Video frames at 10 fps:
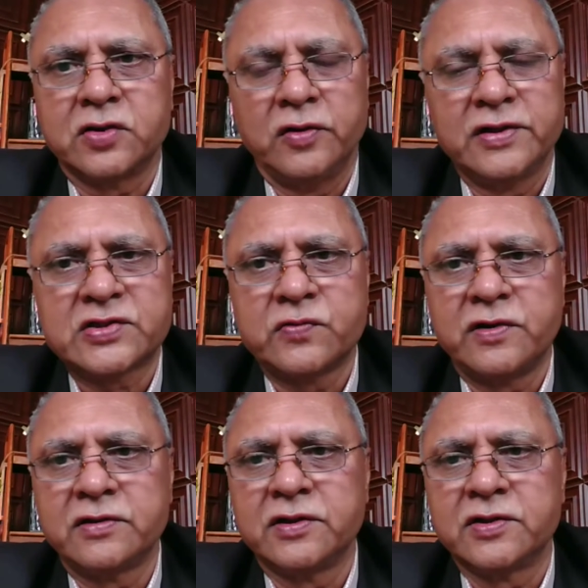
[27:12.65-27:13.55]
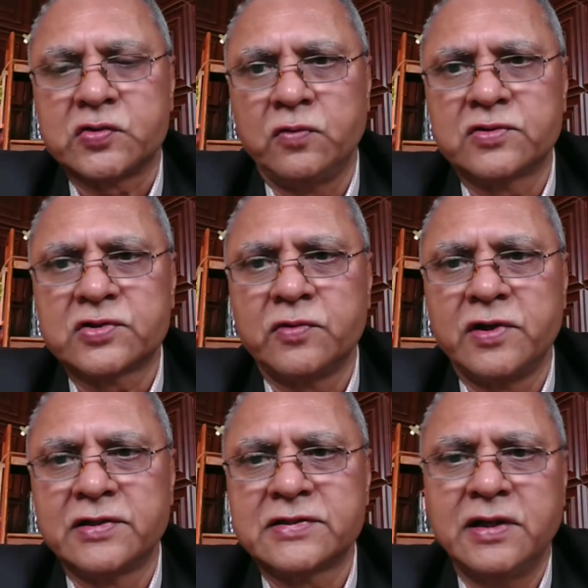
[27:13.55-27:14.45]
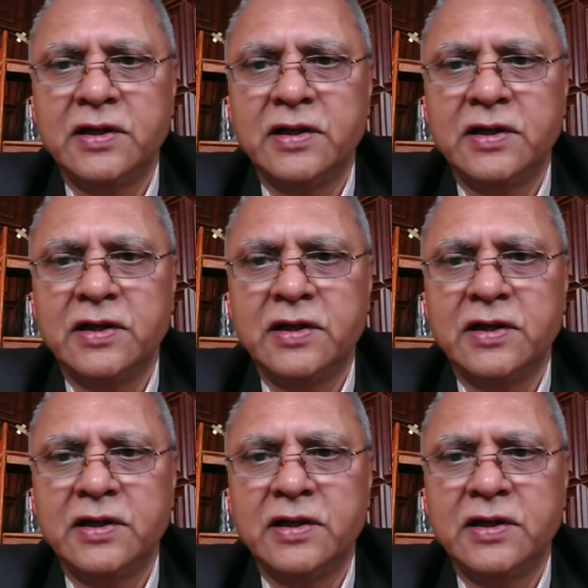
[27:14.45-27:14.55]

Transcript: college student, the school students,